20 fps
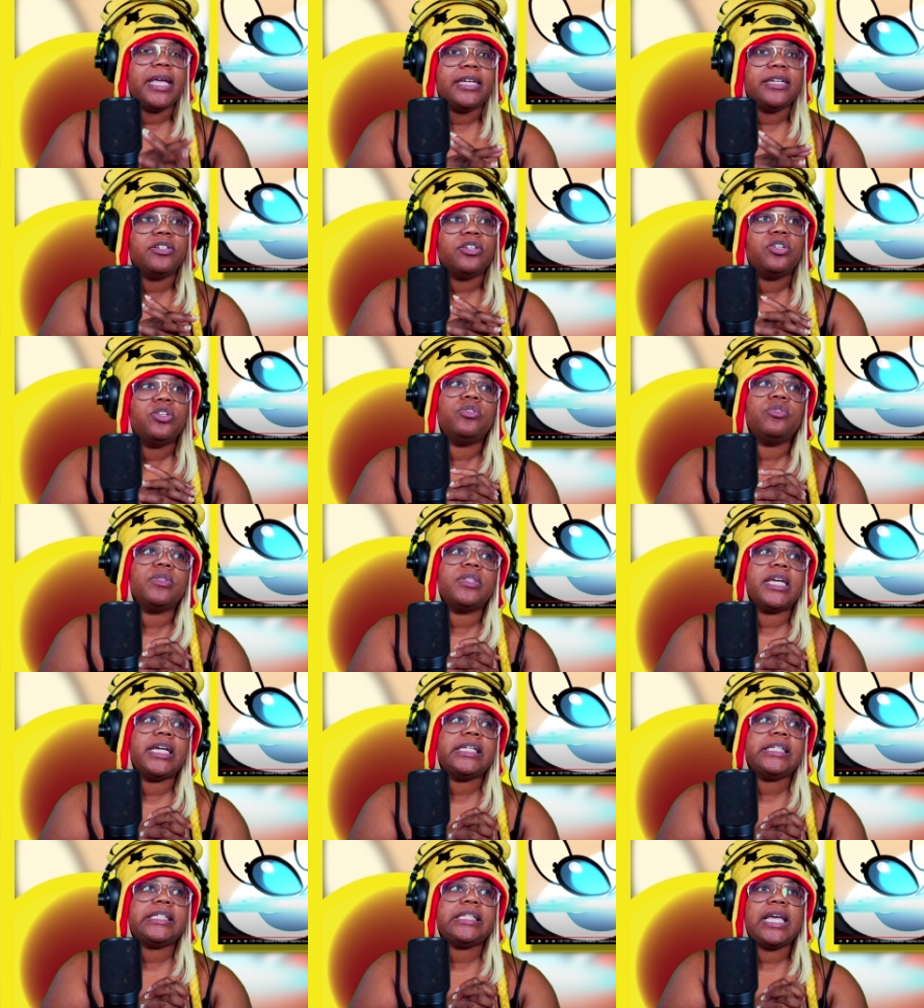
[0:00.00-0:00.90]
into
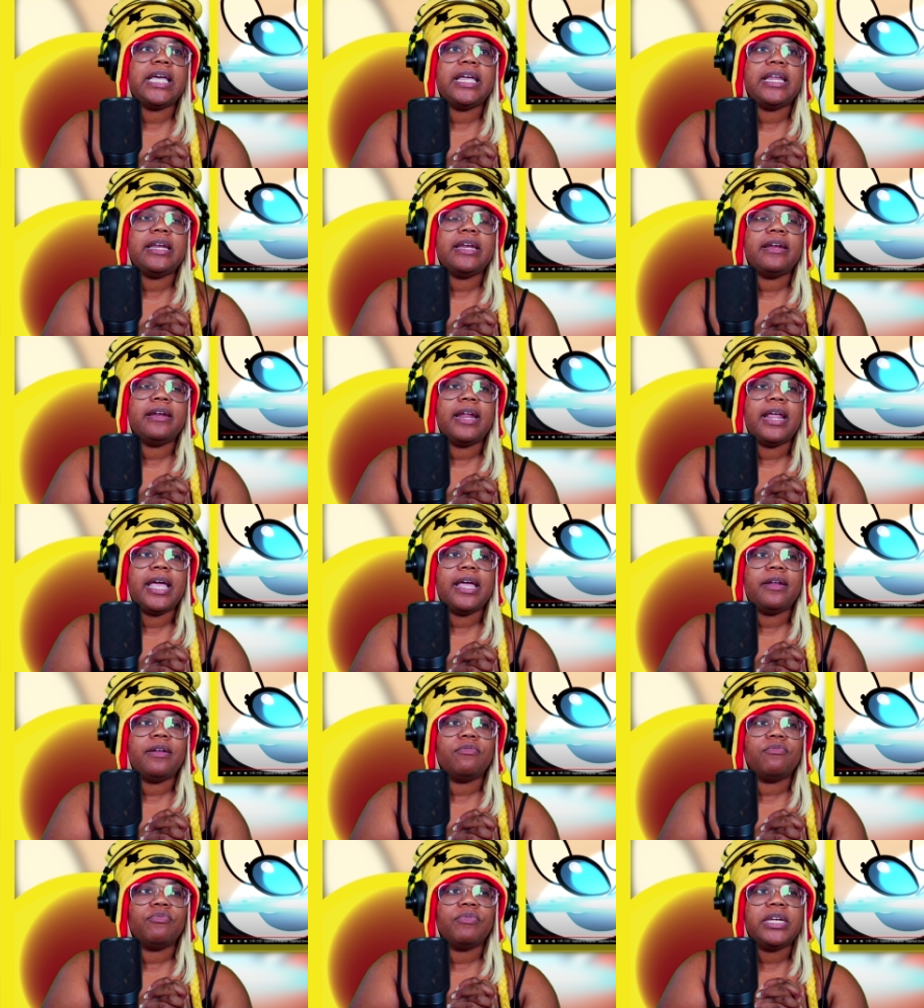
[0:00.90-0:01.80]
this and
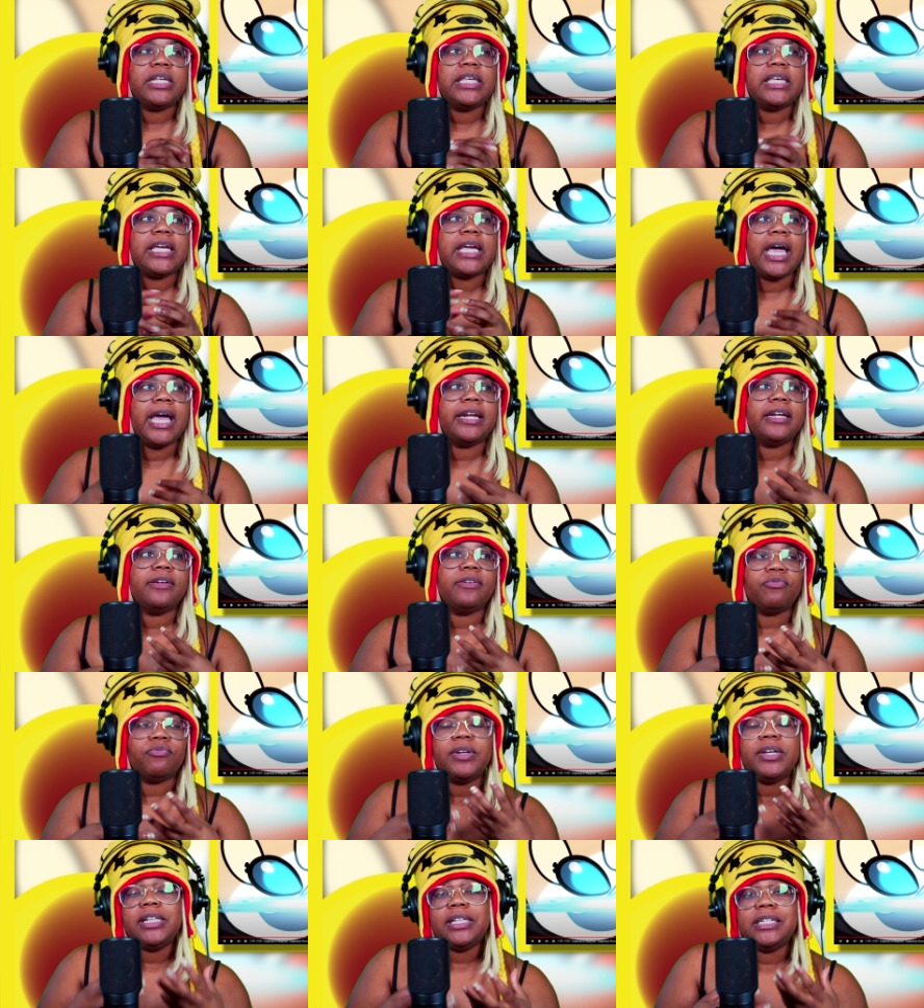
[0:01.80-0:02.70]
and really kind
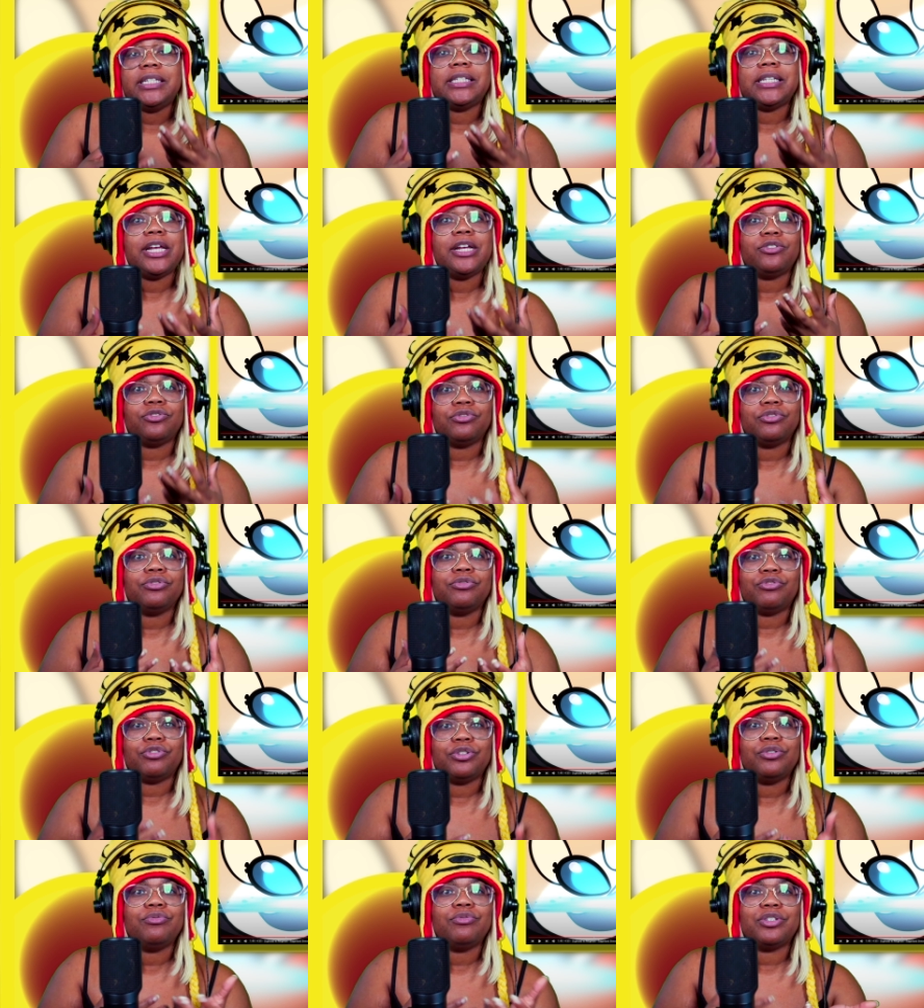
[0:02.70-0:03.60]
of really staying true
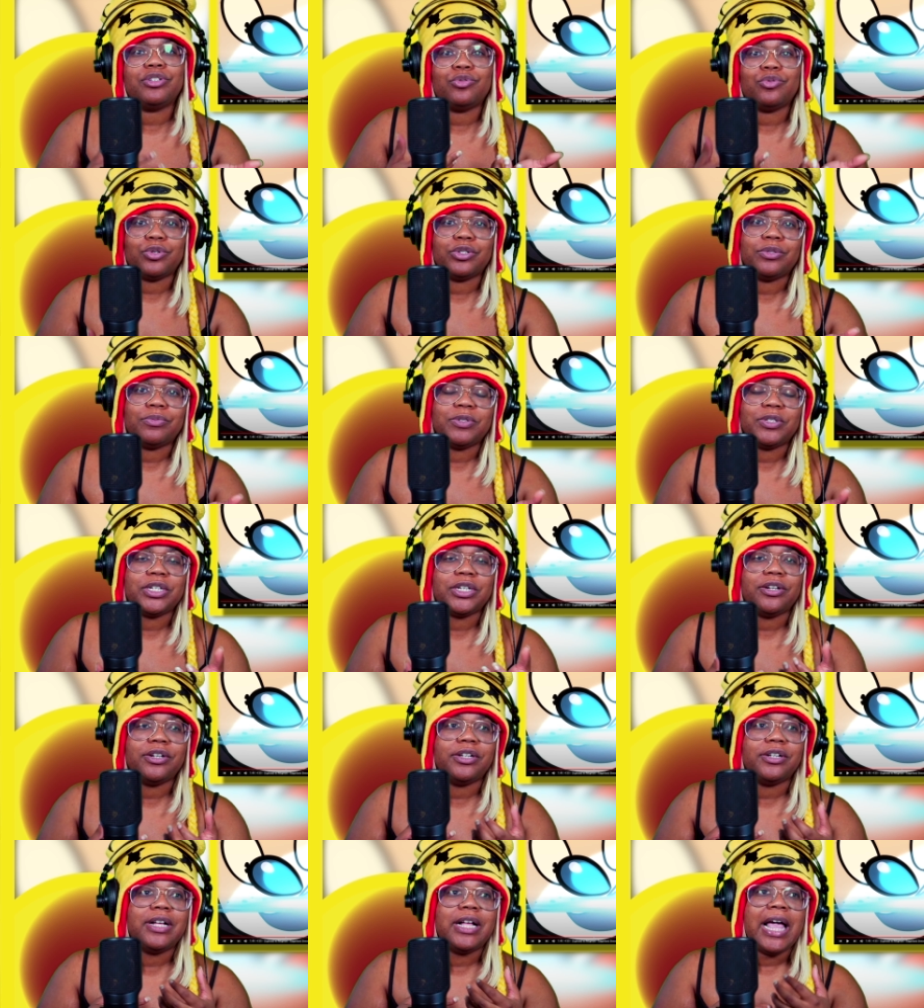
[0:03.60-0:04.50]
to the source
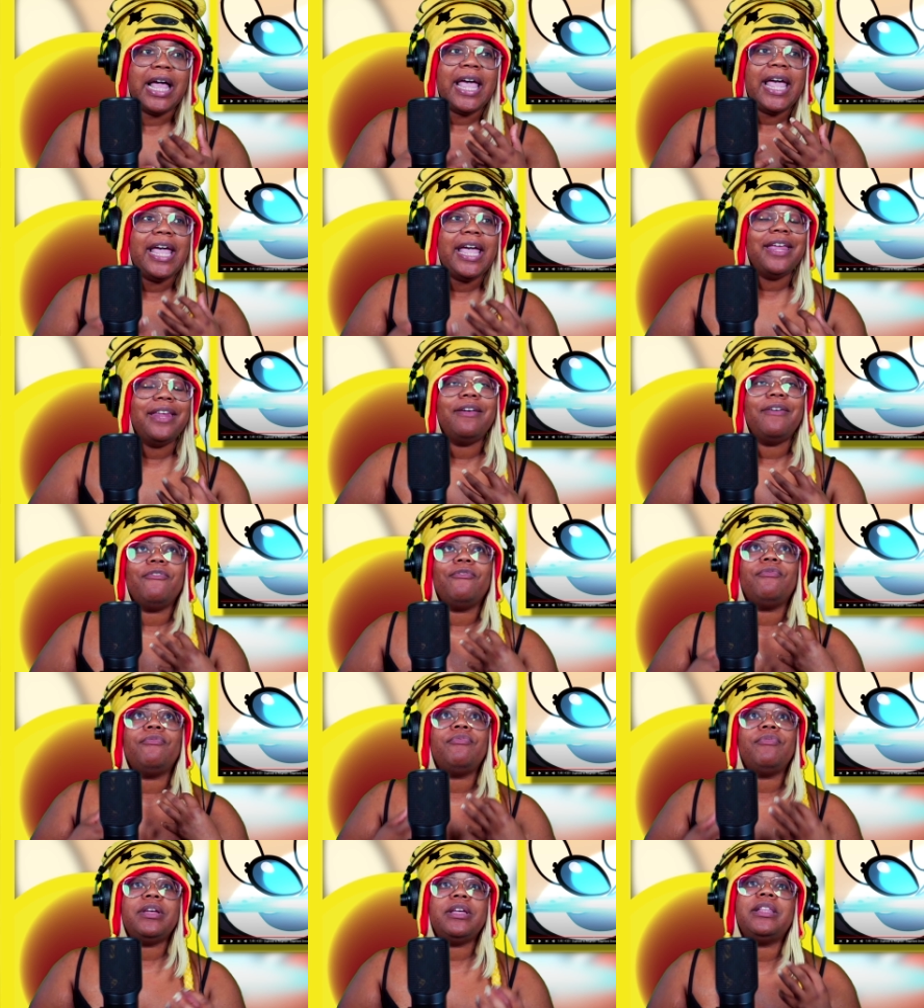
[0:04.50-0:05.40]
material in a
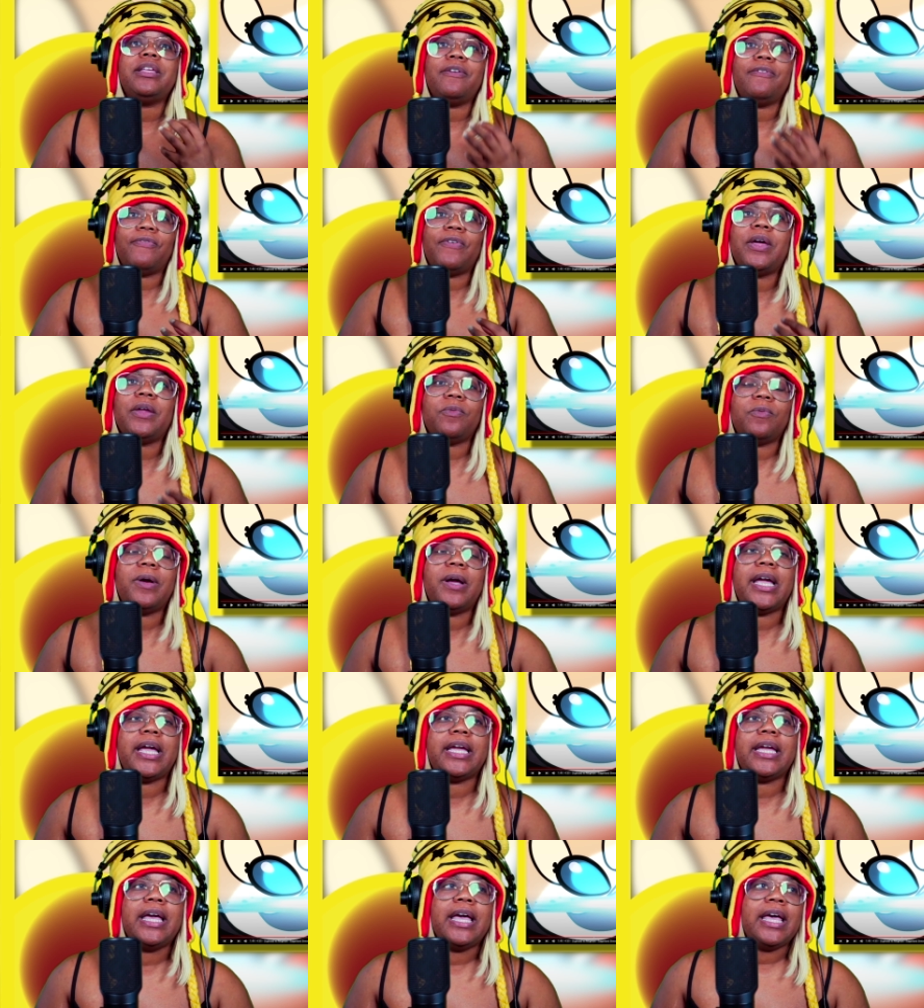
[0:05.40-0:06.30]
really fun
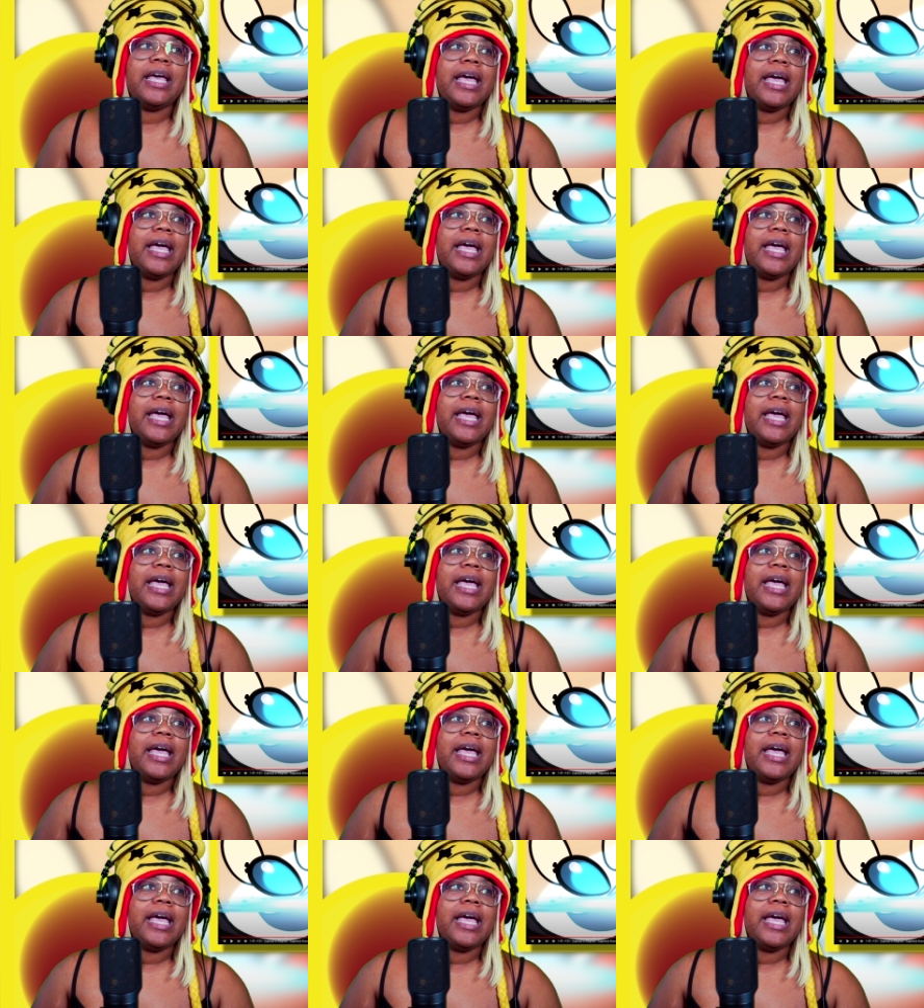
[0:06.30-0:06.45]
way